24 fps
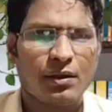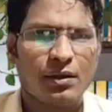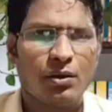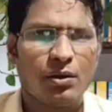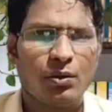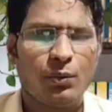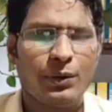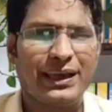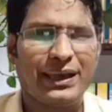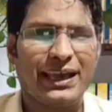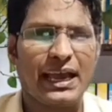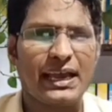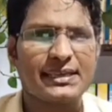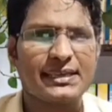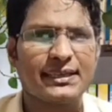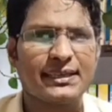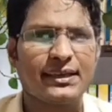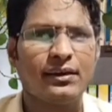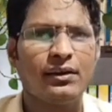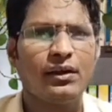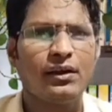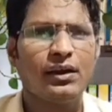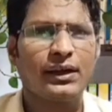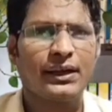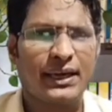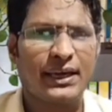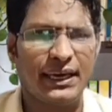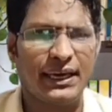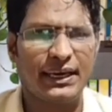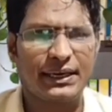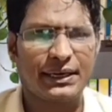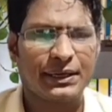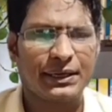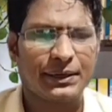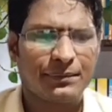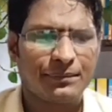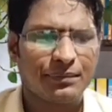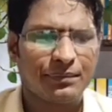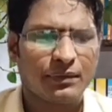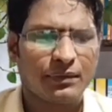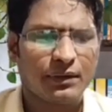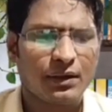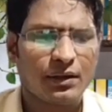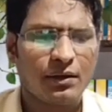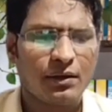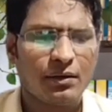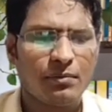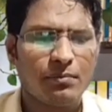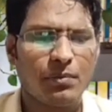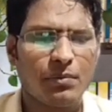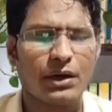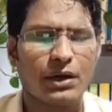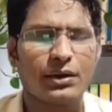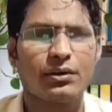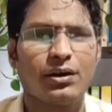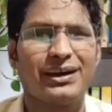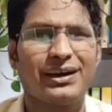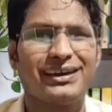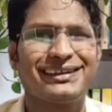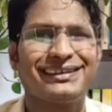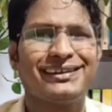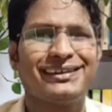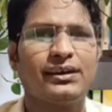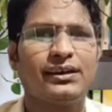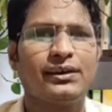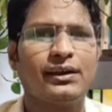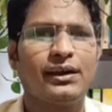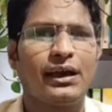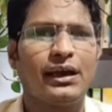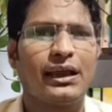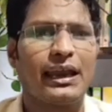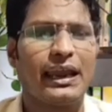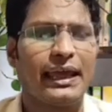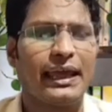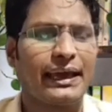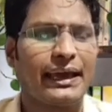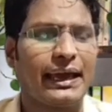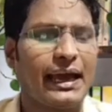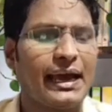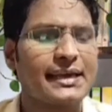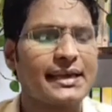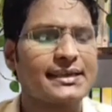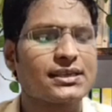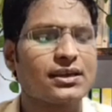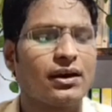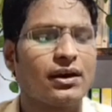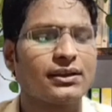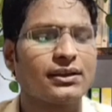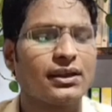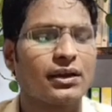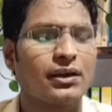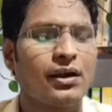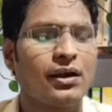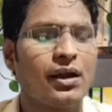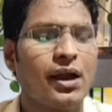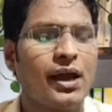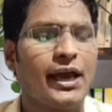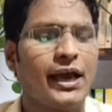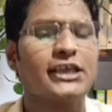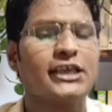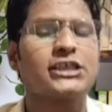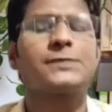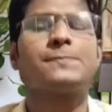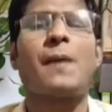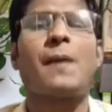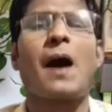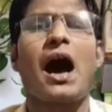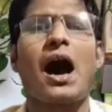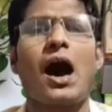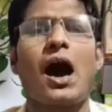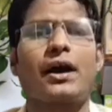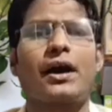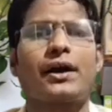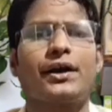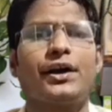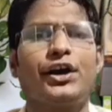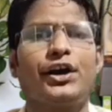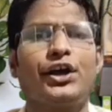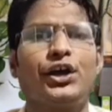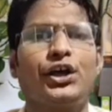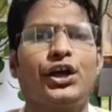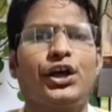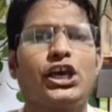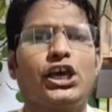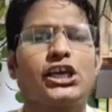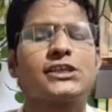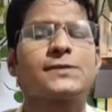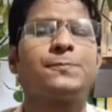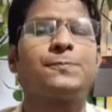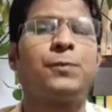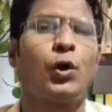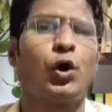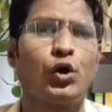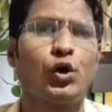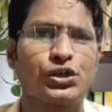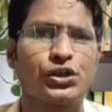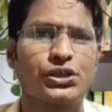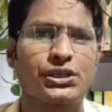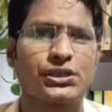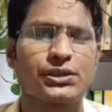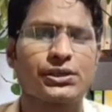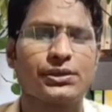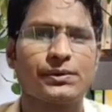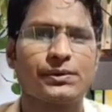We can say kick. But not like as other spark, sport,